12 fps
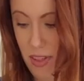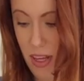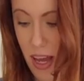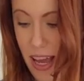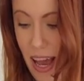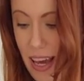I
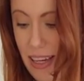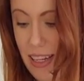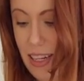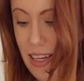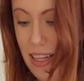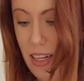added
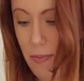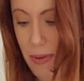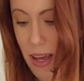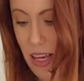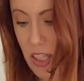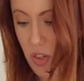a little bit
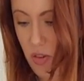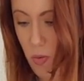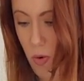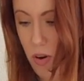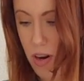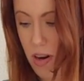extra
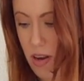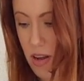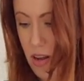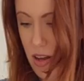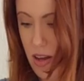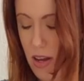water,
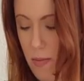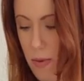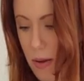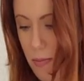and I'm